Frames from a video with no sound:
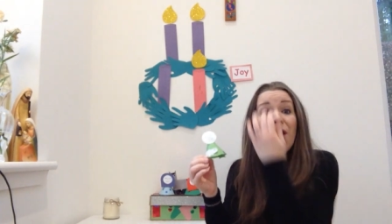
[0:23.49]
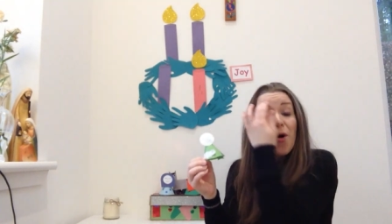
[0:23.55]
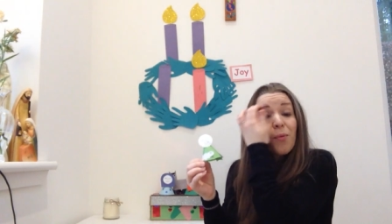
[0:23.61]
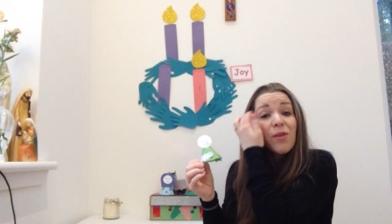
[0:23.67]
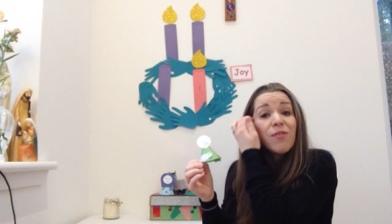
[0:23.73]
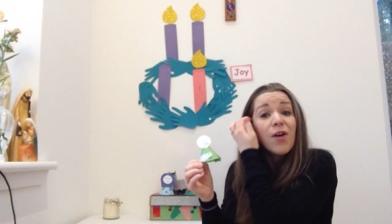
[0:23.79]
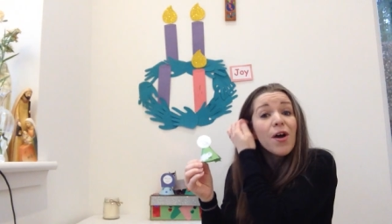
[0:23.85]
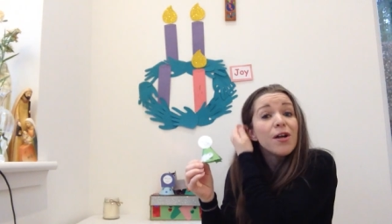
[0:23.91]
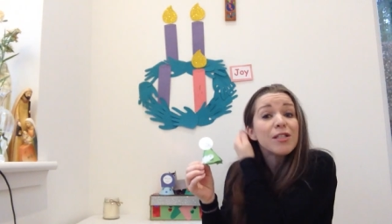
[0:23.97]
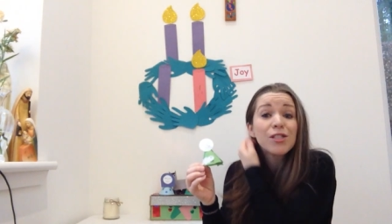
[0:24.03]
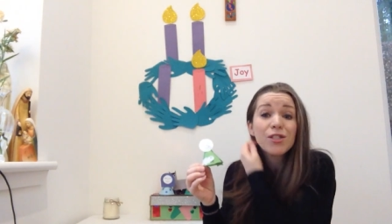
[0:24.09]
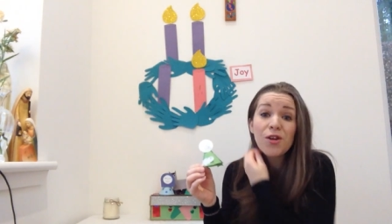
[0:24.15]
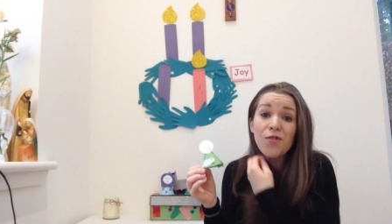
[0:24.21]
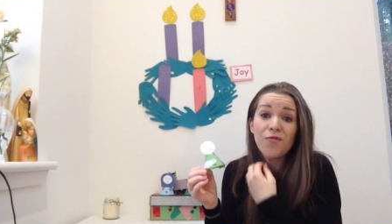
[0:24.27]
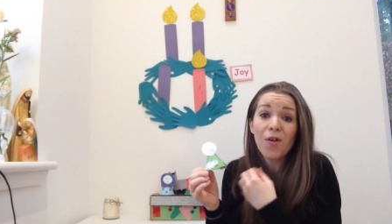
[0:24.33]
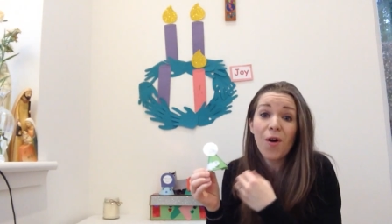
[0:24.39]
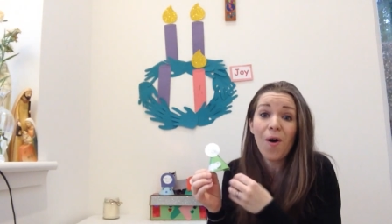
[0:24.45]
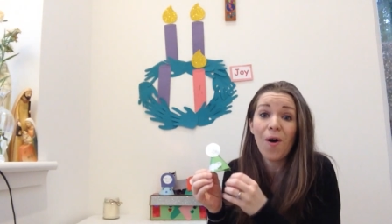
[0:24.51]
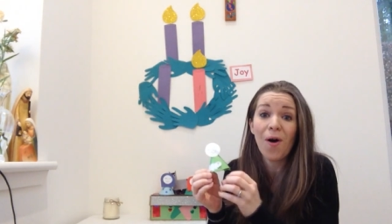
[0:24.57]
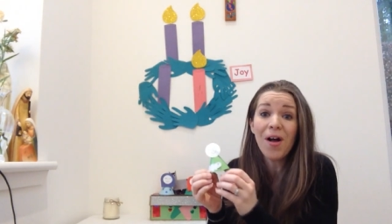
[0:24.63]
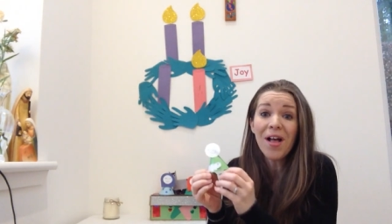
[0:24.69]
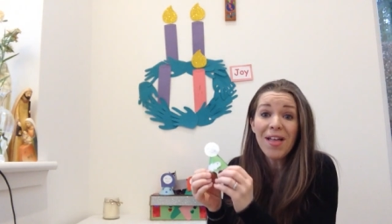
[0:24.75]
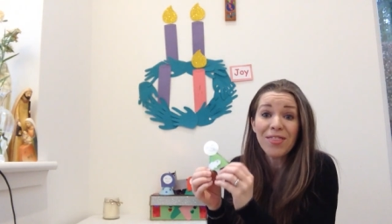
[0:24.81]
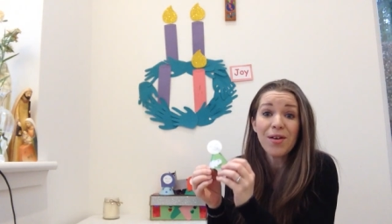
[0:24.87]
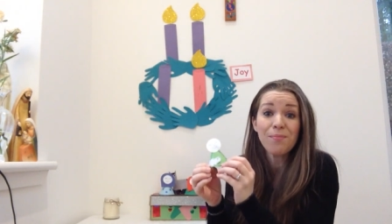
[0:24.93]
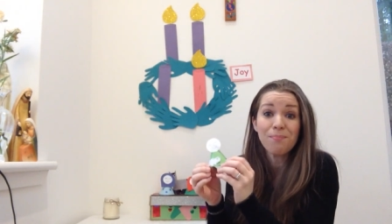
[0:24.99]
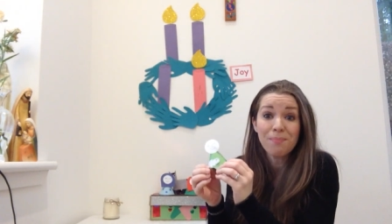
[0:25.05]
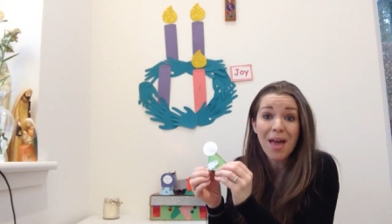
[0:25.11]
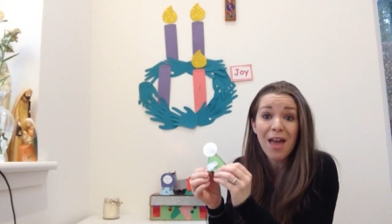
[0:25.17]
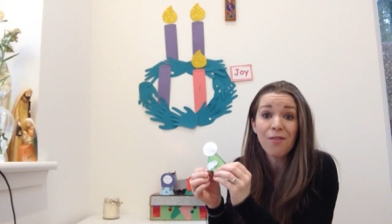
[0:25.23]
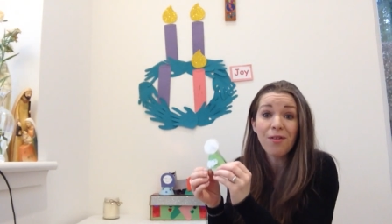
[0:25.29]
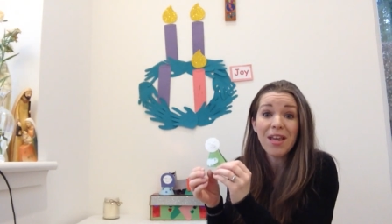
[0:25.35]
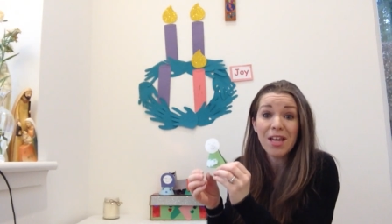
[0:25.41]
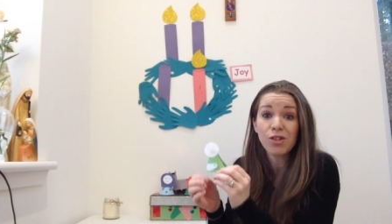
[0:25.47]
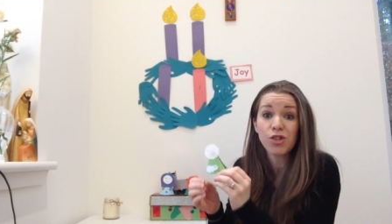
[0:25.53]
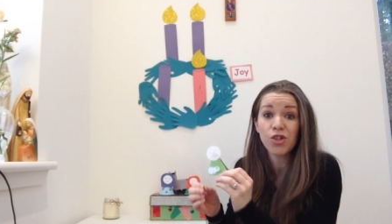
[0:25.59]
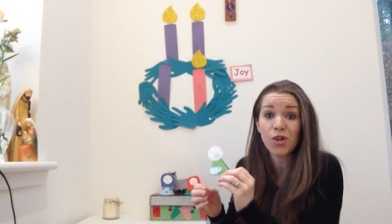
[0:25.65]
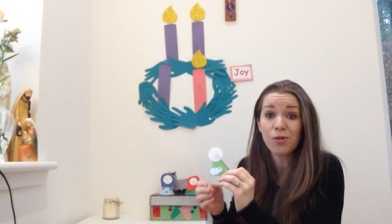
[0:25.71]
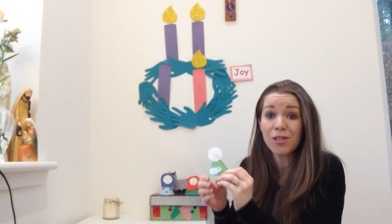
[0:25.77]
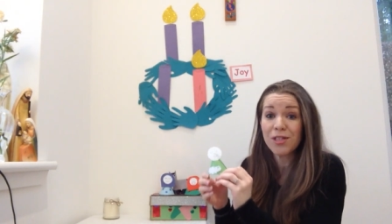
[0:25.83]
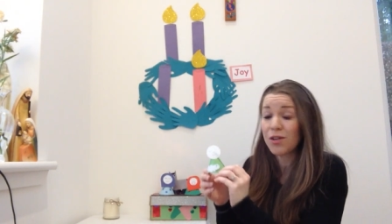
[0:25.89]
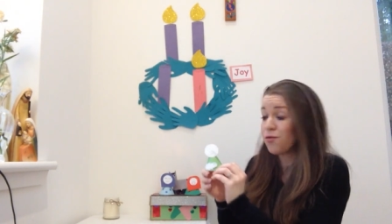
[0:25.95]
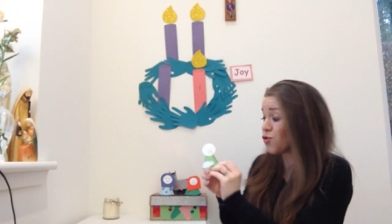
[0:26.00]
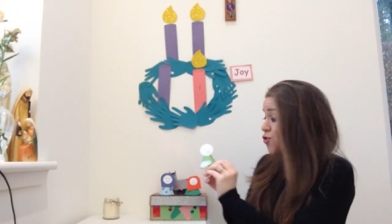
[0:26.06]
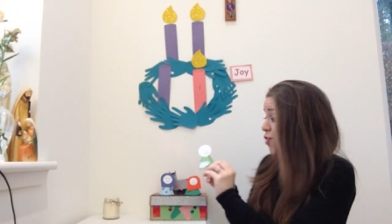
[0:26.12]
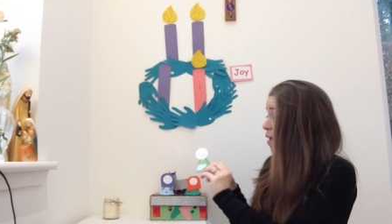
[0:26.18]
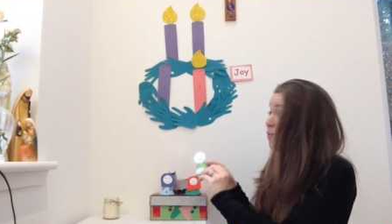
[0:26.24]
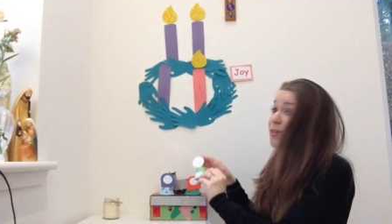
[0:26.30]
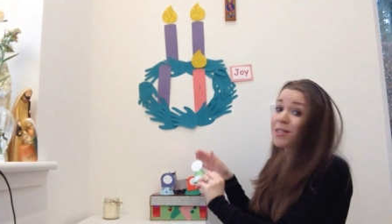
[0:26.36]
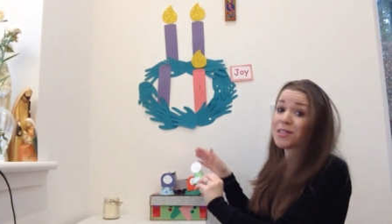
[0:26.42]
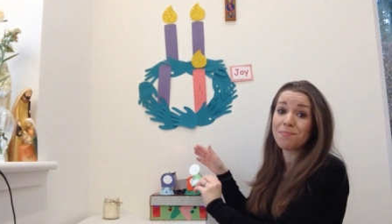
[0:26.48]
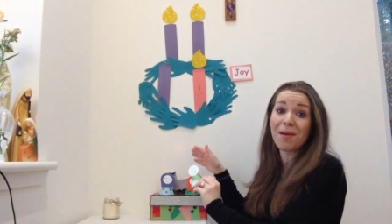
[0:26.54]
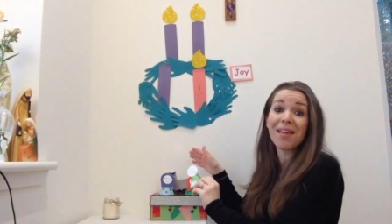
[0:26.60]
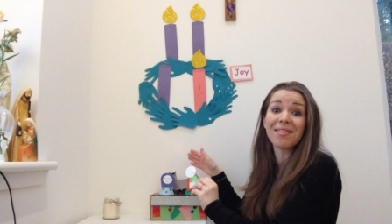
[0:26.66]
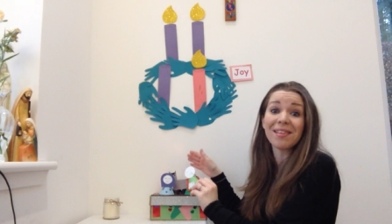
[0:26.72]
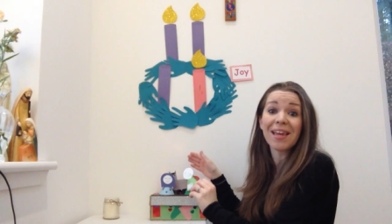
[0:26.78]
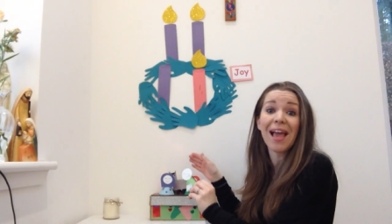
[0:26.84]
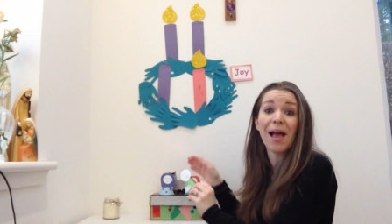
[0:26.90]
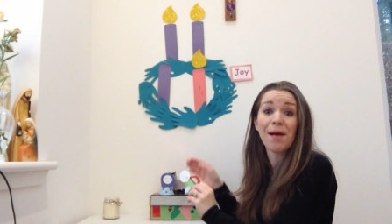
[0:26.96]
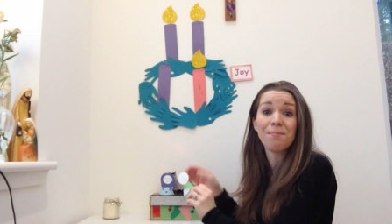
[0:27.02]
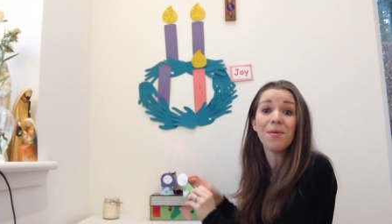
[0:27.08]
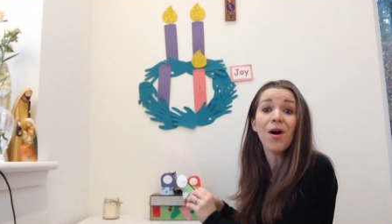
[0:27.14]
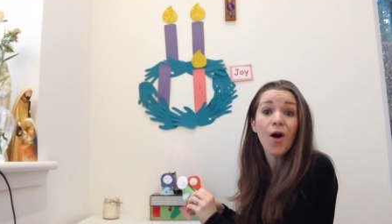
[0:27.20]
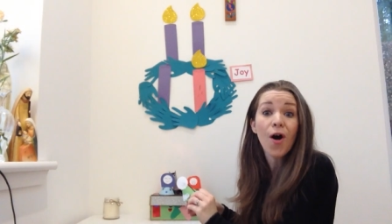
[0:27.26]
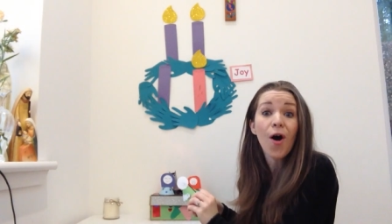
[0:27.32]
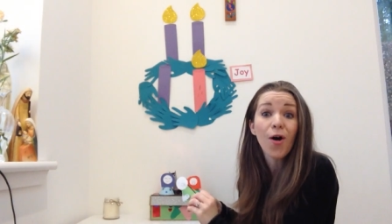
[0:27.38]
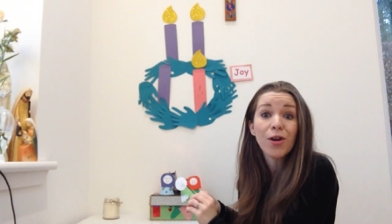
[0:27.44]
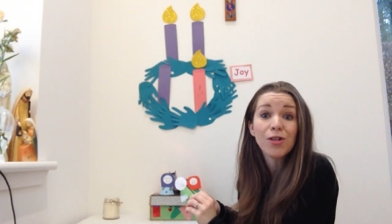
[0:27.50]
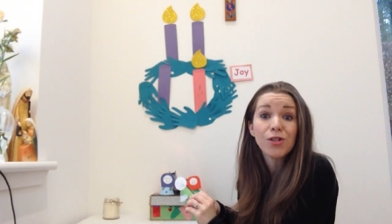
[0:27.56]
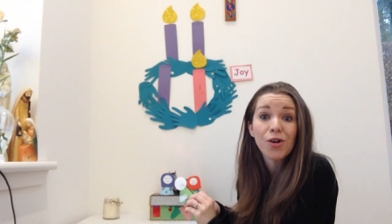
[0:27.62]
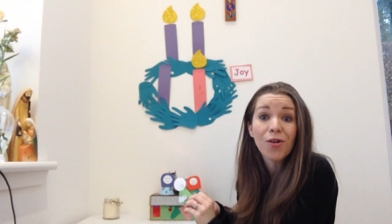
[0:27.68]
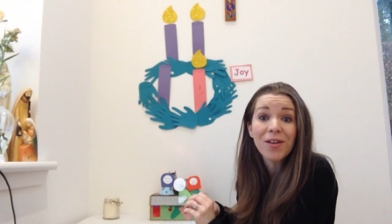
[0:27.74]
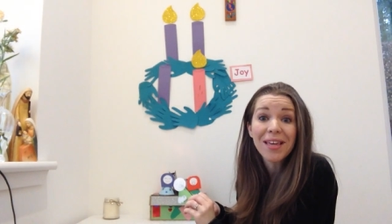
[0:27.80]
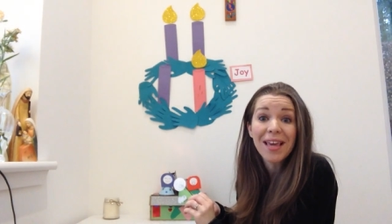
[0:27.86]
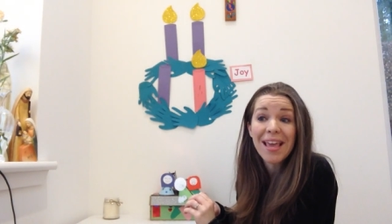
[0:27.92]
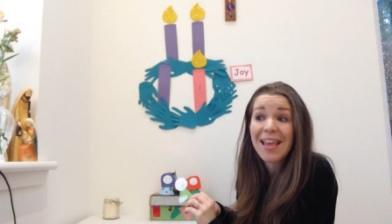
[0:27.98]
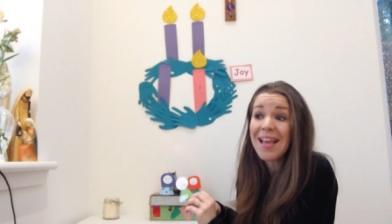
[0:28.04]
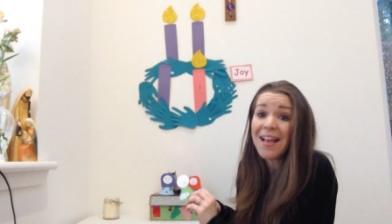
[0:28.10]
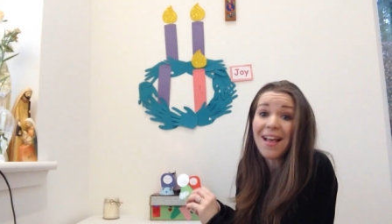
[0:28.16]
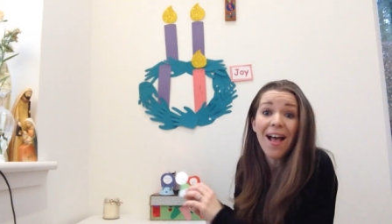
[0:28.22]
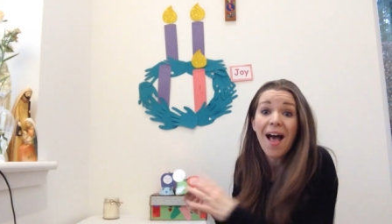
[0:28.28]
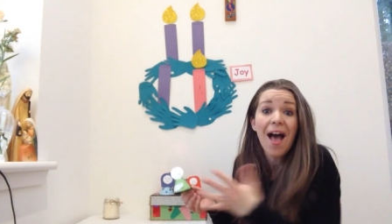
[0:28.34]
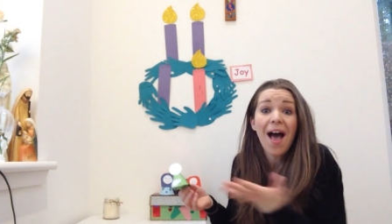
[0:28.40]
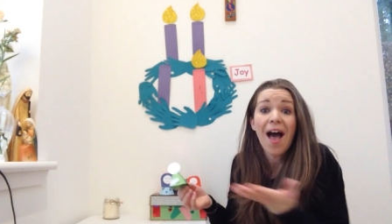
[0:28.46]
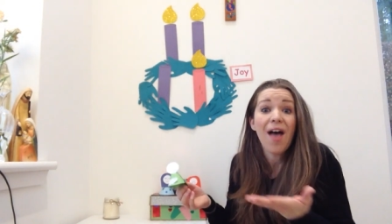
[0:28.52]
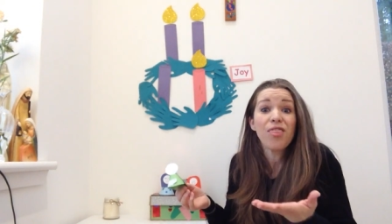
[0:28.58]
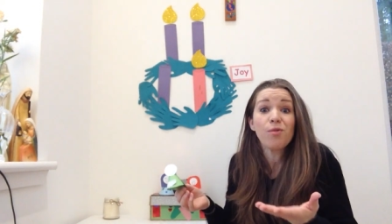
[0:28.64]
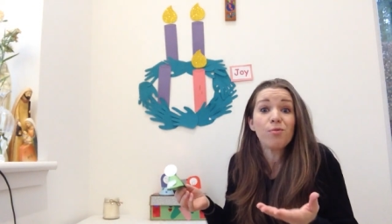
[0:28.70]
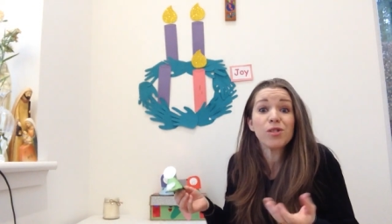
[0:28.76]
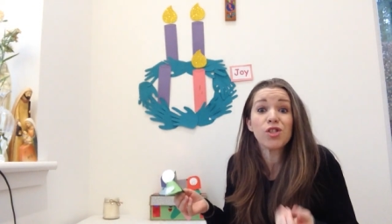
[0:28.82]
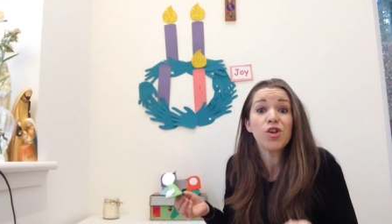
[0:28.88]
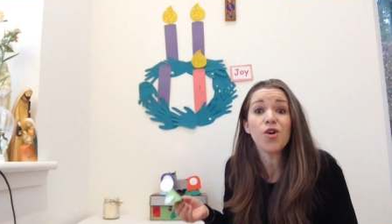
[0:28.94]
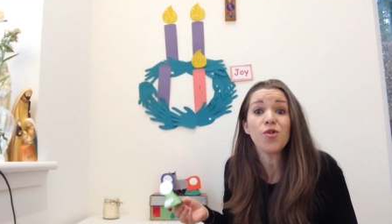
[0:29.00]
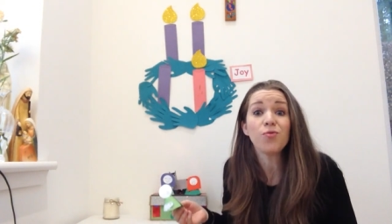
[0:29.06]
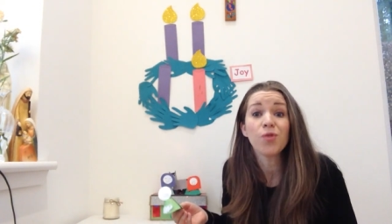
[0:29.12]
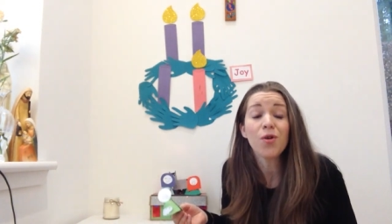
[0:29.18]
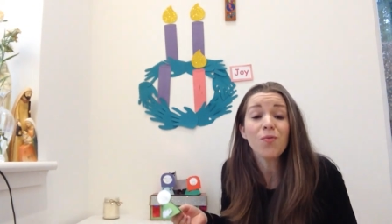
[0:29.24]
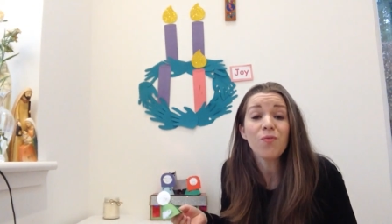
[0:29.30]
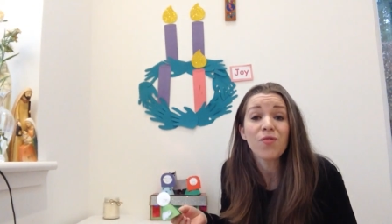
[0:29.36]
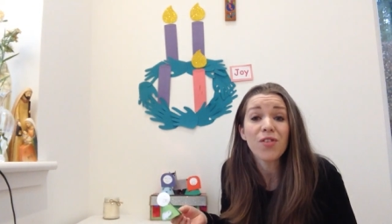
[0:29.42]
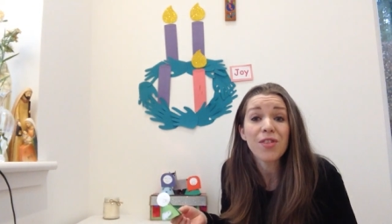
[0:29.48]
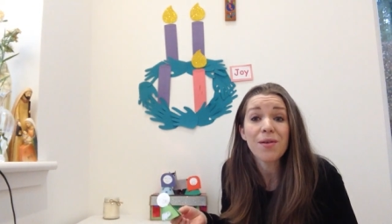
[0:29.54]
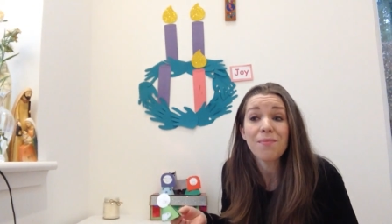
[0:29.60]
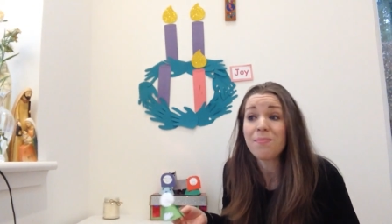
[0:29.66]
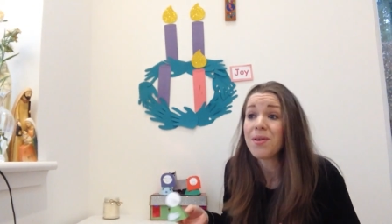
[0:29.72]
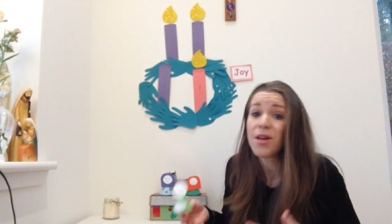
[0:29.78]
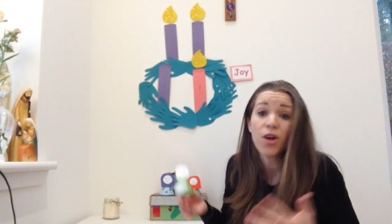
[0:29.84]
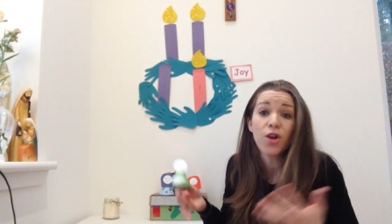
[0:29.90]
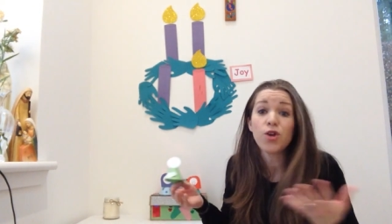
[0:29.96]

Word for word: We've heard so far that Mary and Joseph travelled to Bethlehem on a donkey and there was no room for them.